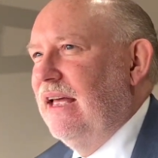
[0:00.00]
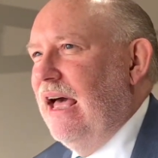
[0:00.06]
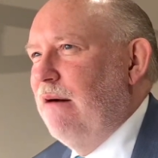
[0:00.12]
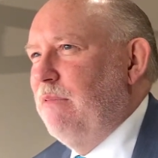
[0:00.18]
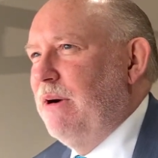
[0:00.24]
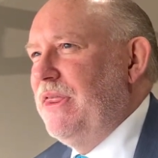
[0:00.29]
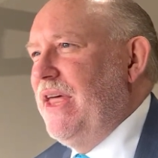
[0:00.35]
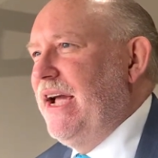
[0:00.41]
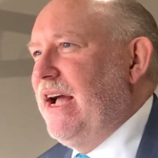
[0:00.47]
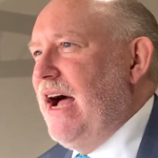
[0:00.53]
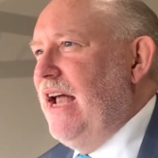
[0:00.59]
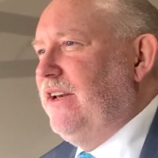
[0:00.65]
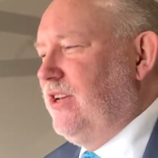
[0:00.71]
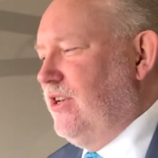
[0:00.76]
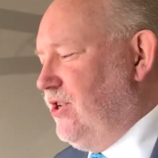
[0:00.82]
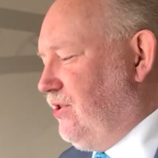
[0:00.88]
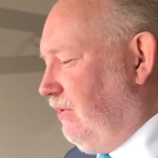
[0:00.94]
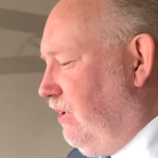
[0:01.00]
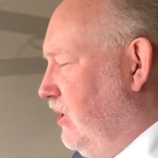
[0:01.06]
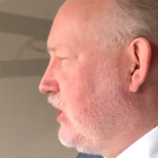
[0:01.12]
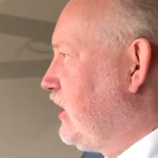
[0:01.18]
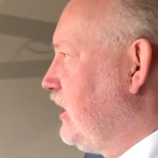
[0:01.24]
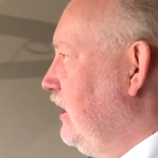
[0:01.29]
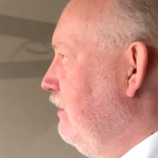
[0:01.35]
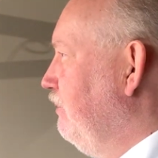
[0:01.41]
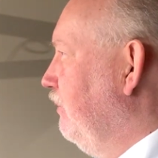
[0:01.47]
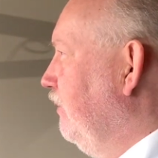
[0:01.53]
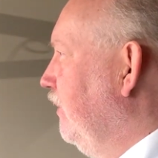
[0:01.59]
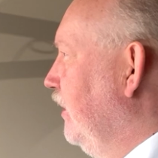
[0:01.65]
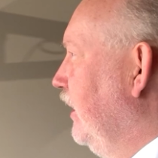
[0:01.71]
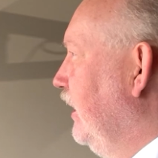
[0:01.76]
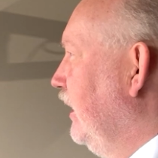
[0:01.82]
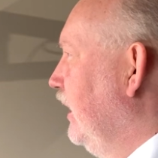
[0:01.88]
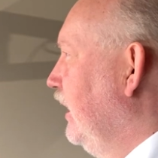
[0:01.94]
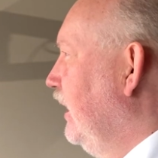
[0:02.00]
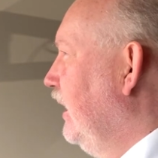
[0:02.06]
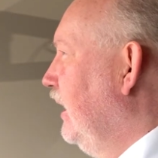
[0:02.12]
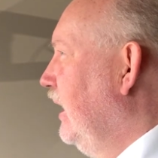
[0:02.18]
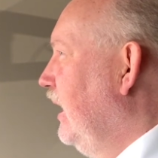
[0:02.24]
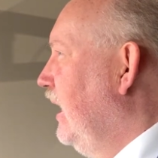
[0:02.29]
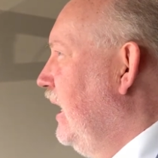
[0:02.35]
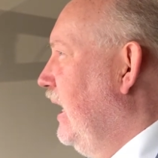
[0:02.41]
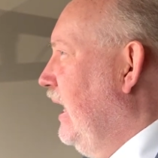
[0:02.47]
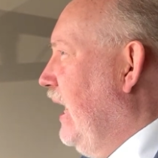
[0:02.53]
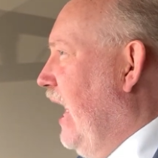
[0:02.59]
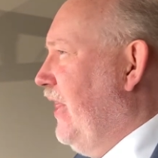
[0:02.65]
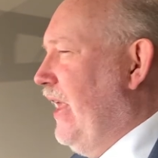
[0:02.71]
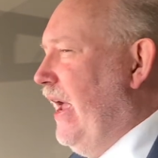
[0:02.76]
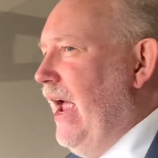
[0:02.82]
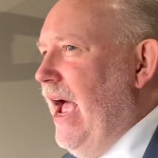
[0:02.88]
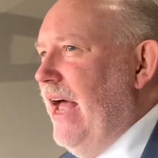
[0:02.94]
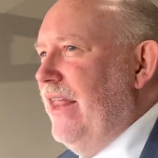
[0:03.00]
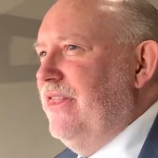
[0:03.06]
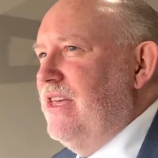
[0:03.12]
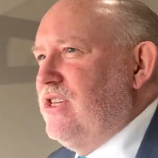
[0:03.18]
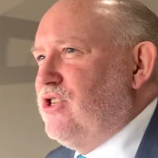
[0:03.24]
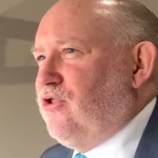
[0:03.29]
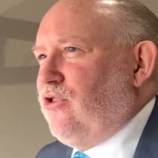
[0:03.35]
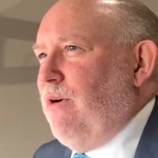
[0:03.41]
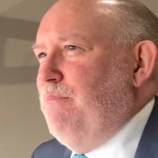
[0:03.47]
And when they got to Jerusalem, and they had this